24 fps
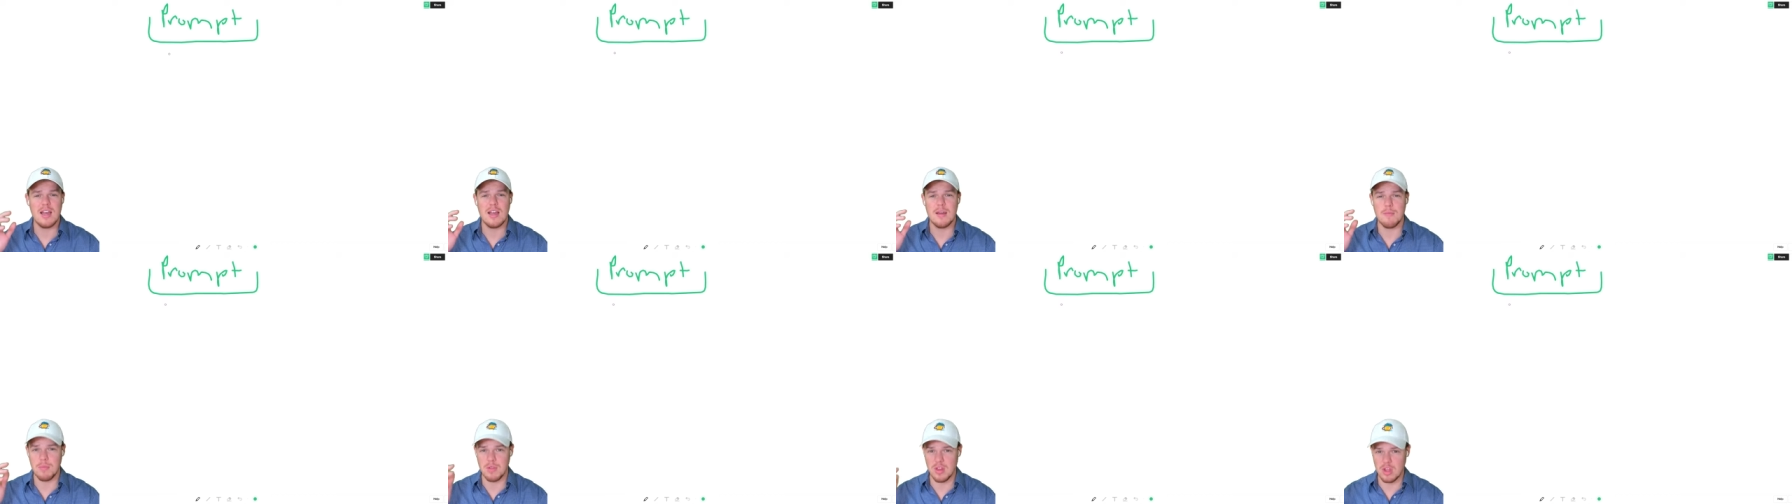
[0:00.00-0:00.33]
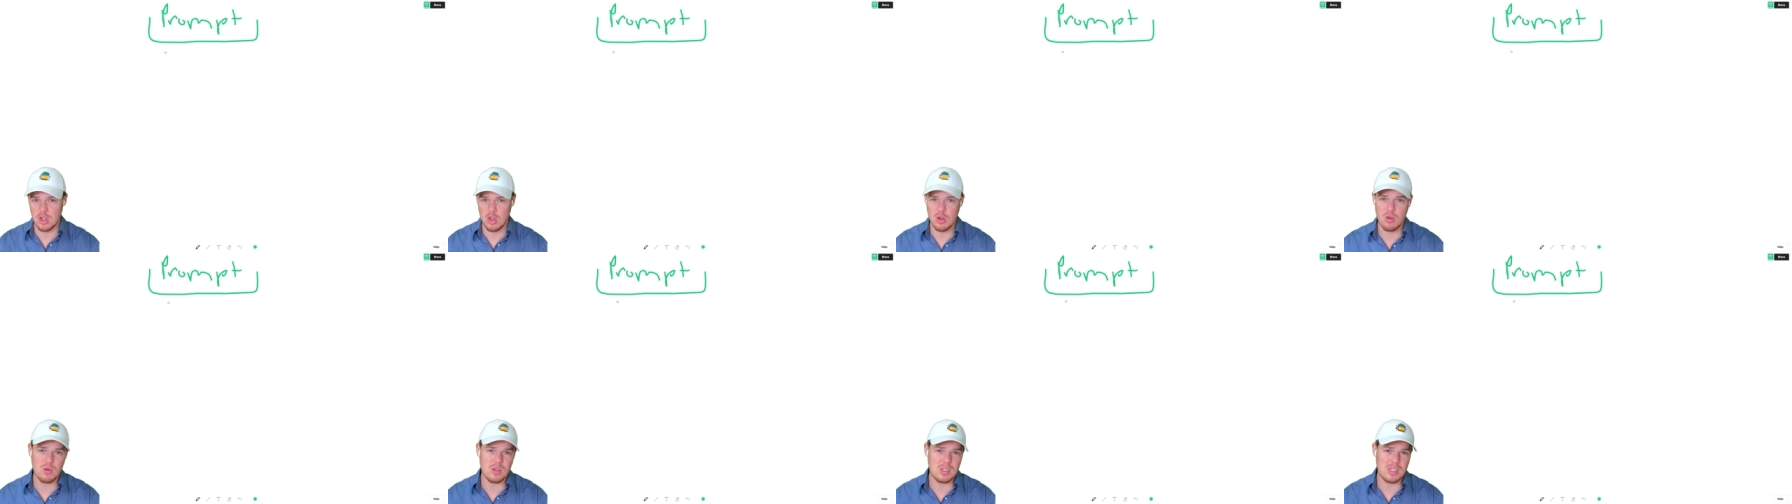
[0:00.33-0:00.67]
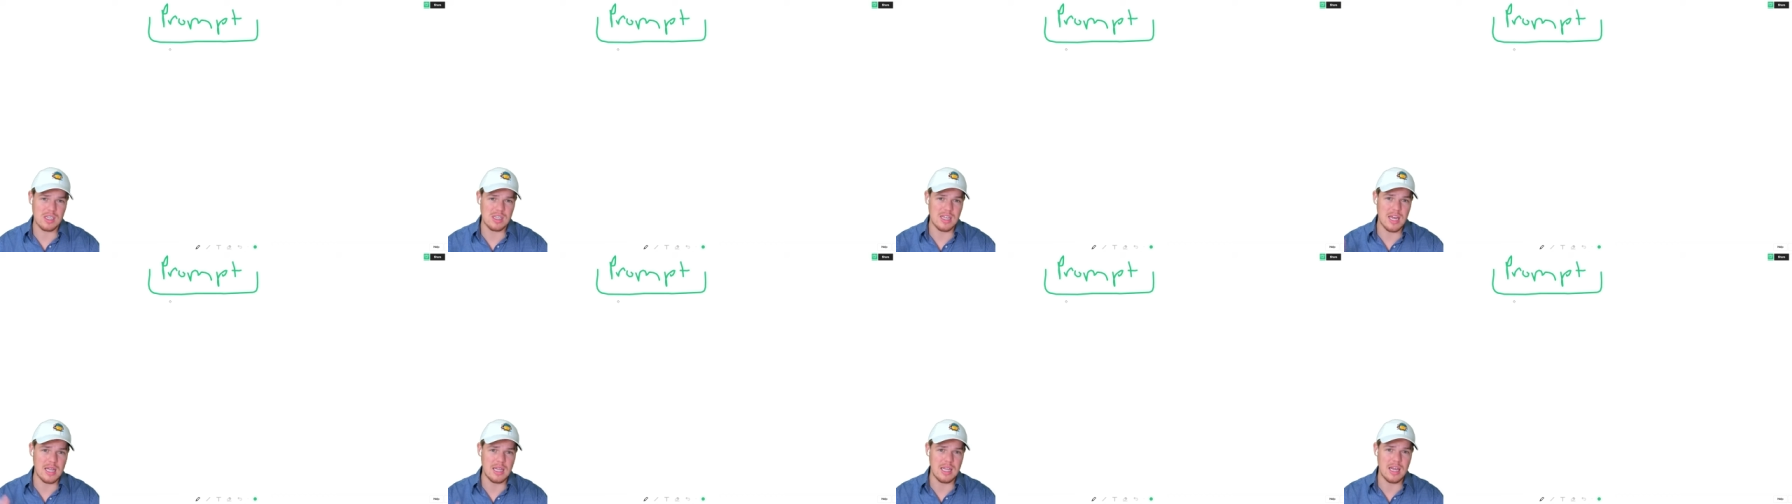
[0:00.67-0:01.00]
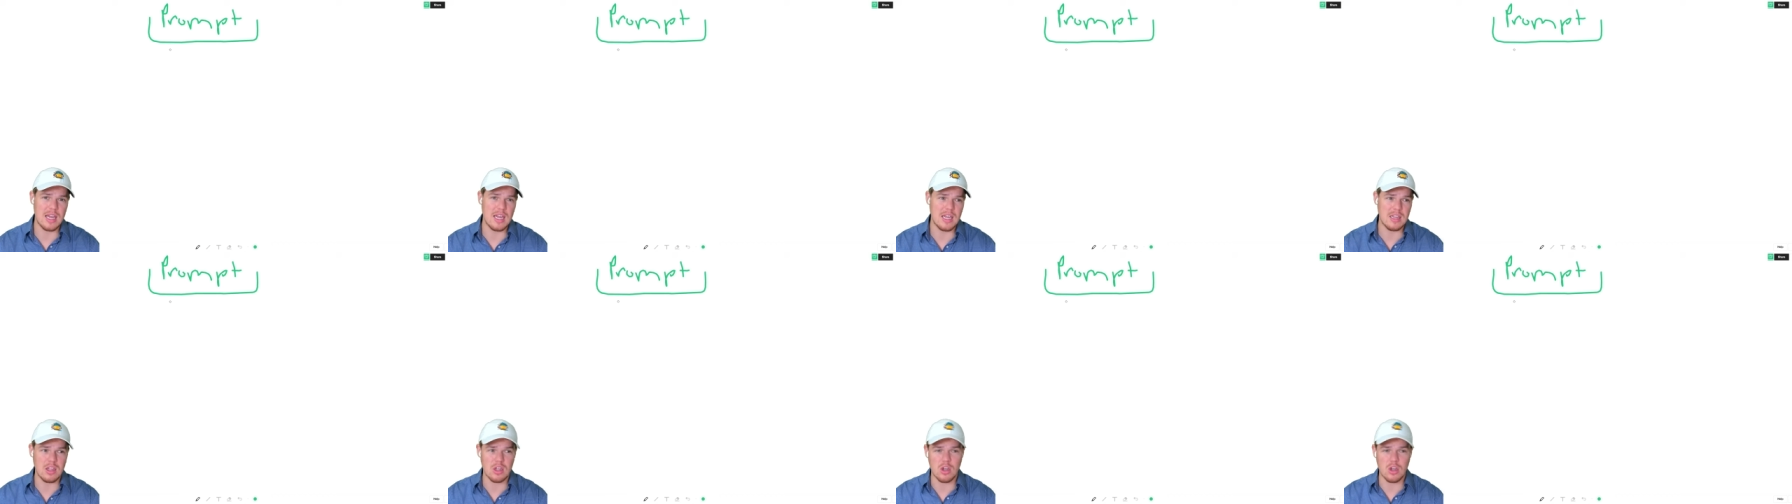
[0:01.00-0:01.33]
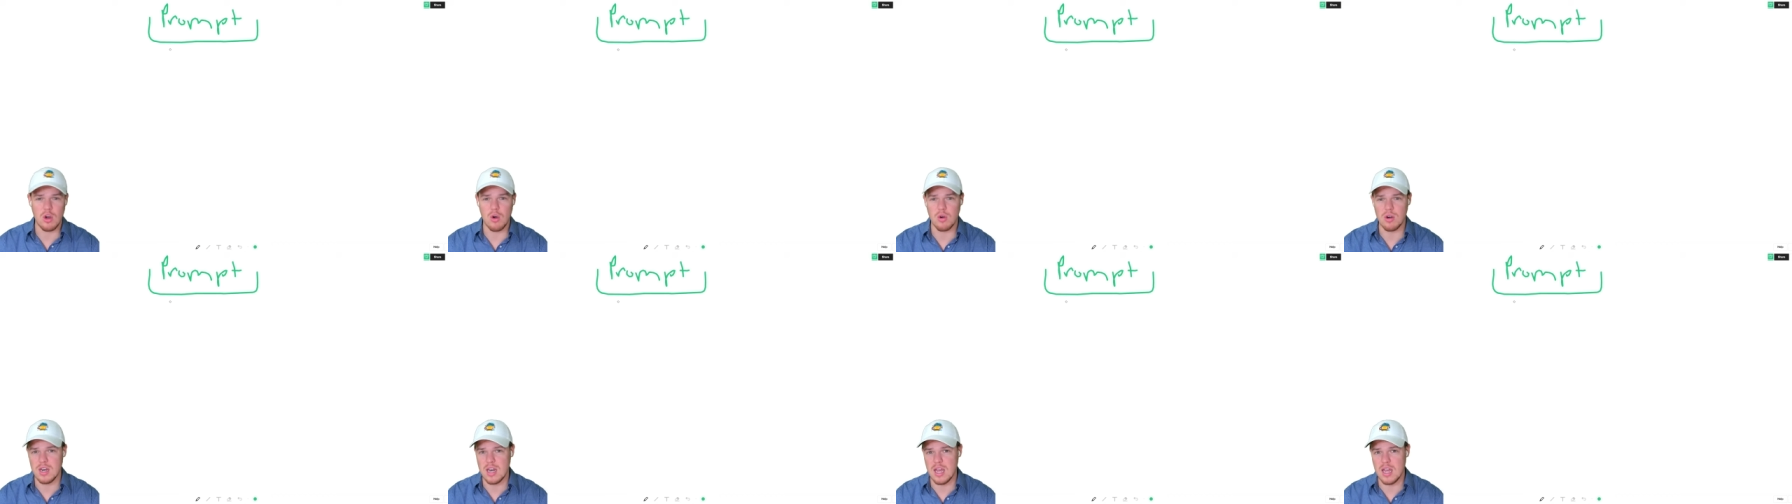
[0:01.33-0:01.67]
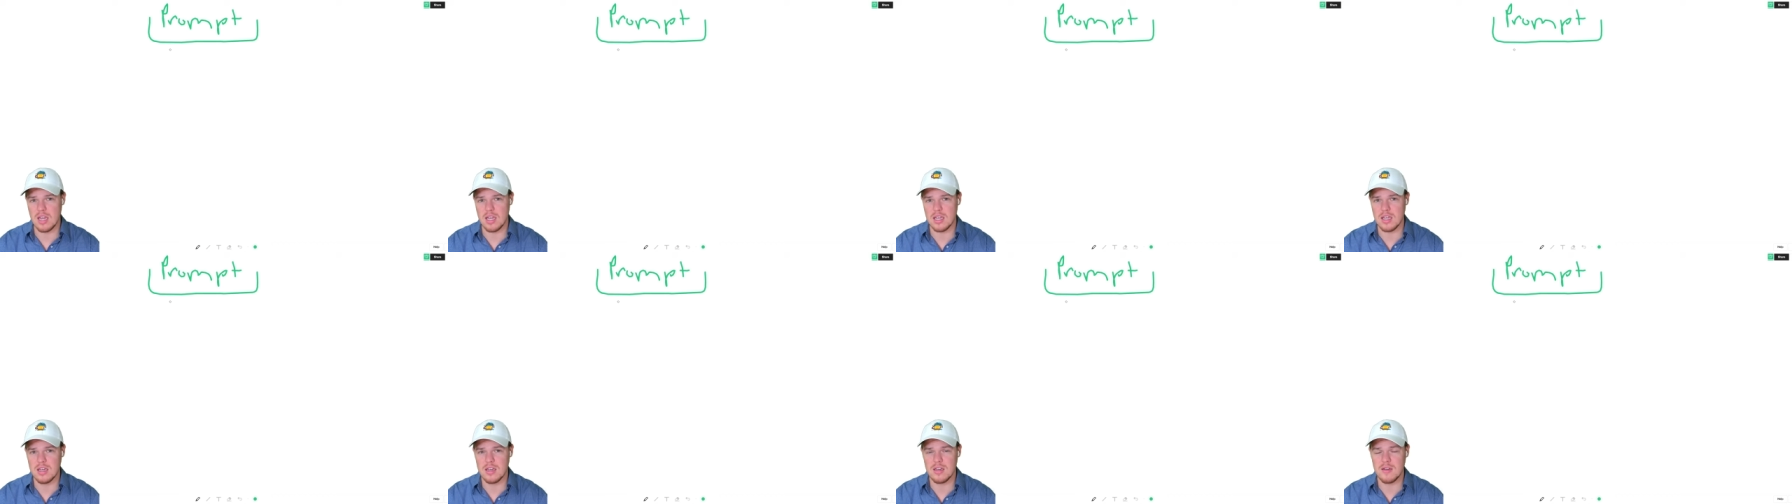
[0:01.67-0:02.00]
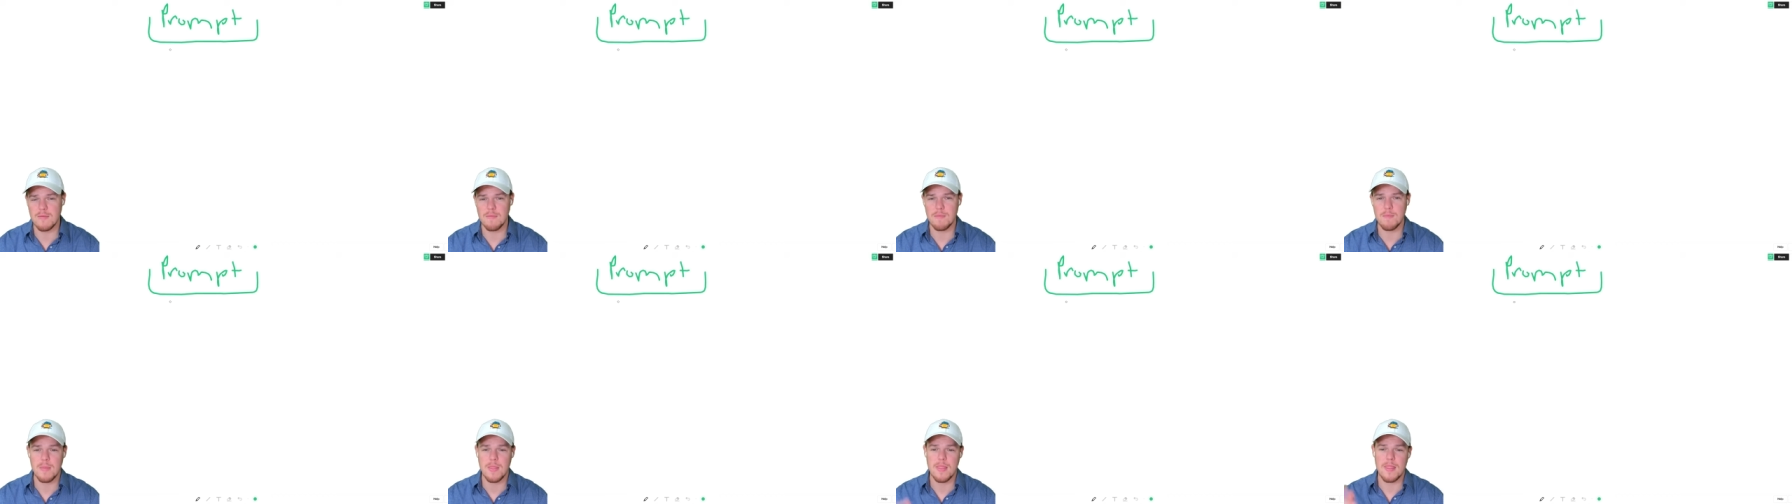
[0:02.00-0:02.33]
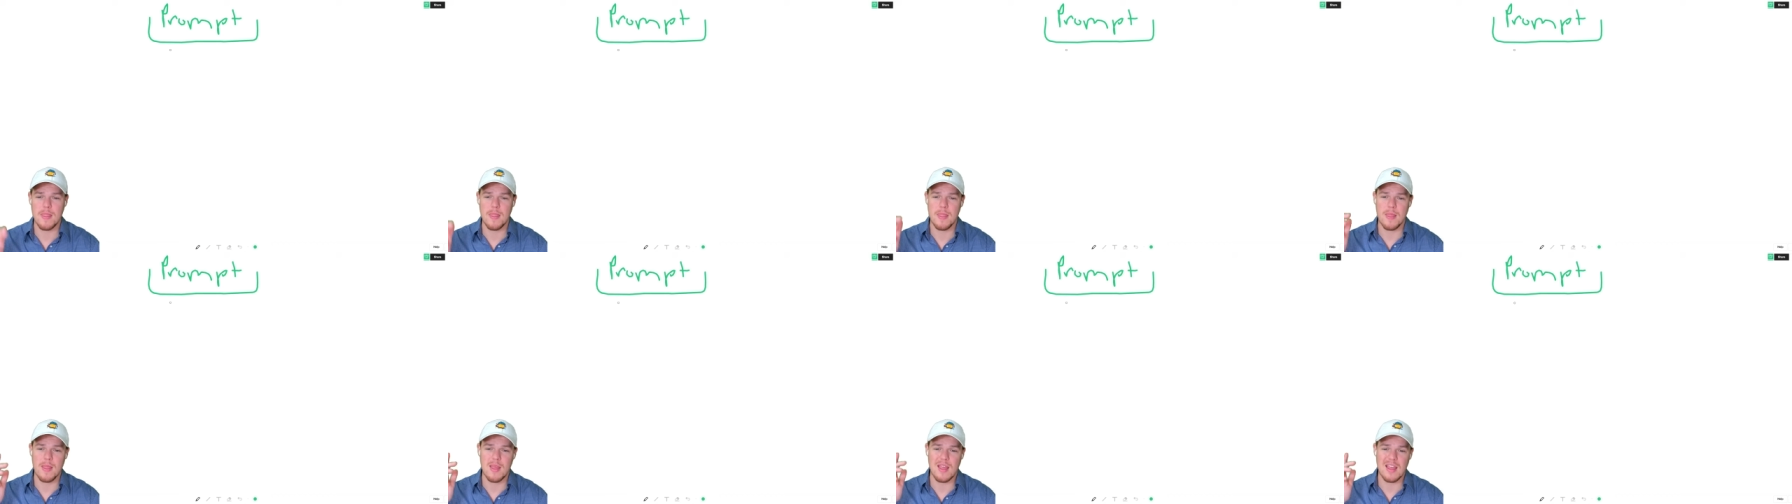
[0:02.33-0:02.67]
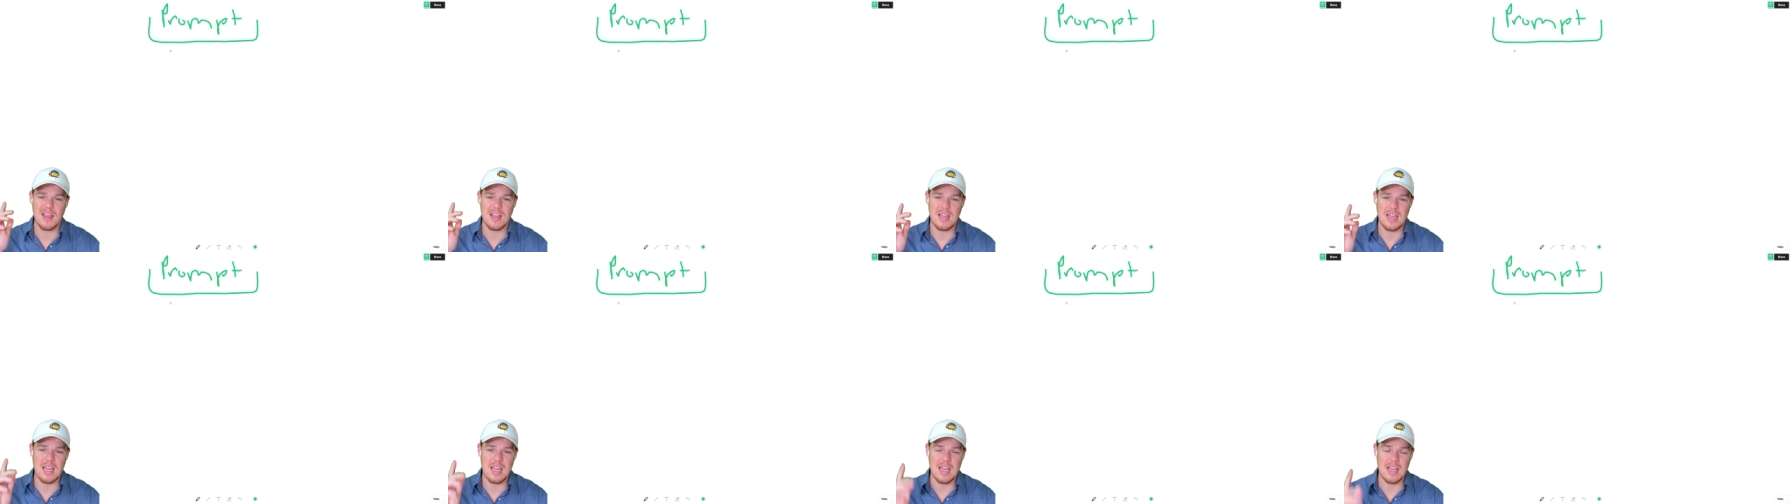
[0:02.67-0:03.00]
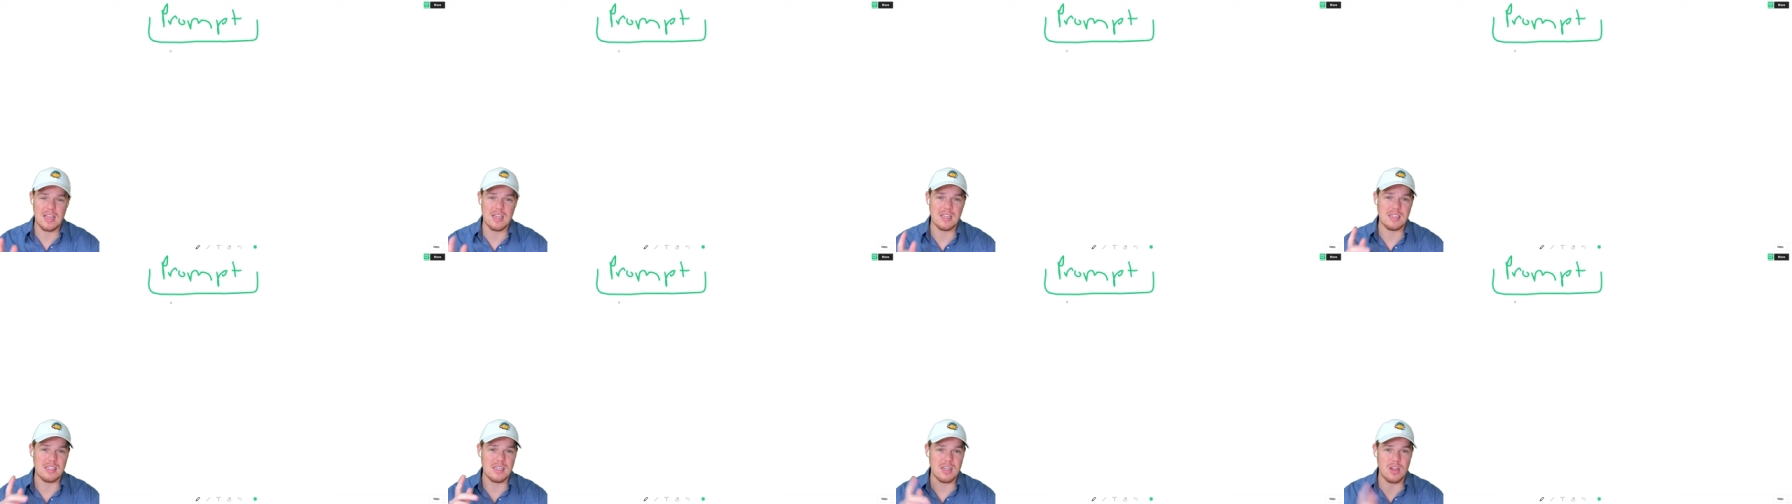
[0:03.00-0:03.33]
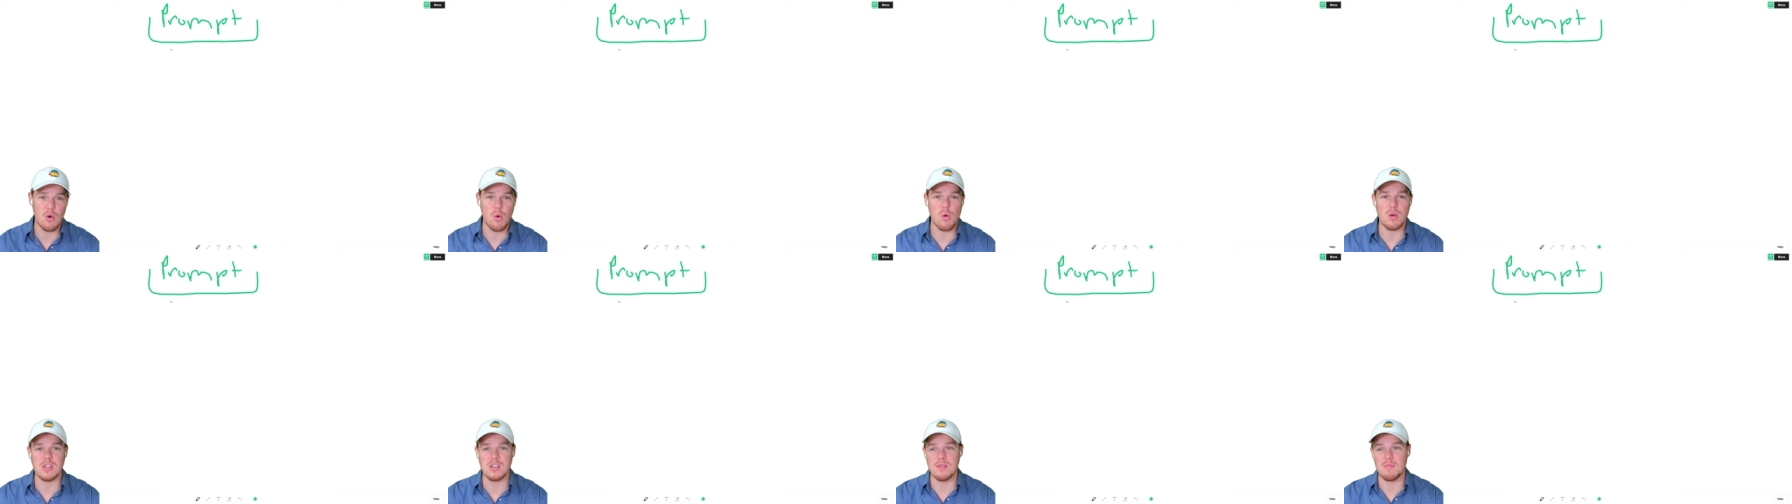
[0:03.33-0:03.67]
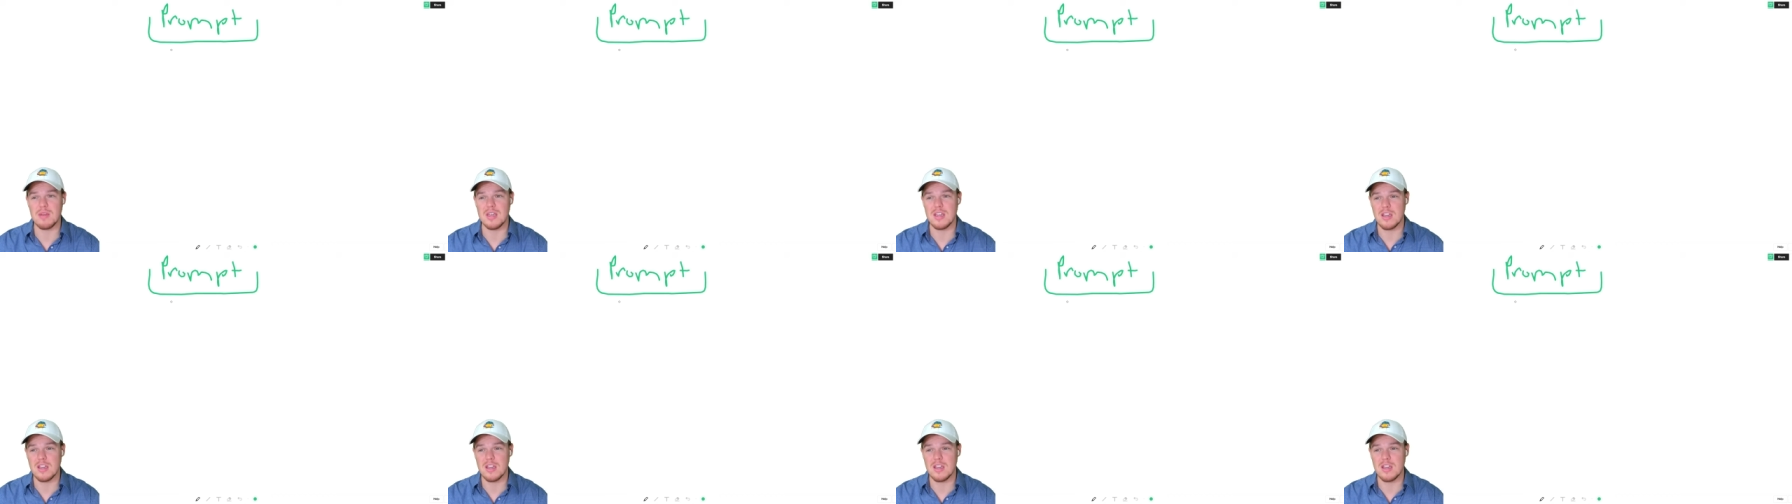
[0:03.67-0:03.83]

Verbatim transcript: But the goose that laid the golden egg is going to be